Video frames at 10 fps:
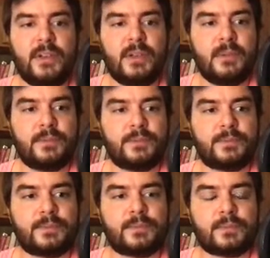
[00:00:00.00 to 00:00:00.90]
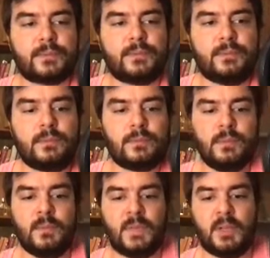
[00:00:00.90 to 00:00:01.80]
here
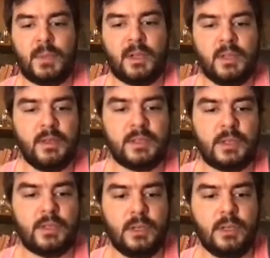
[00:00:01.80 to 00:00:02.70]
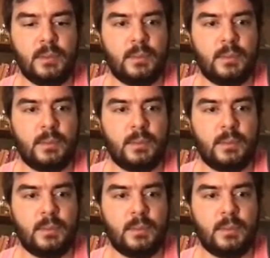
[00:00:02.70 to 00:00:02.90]
let me clear this actually.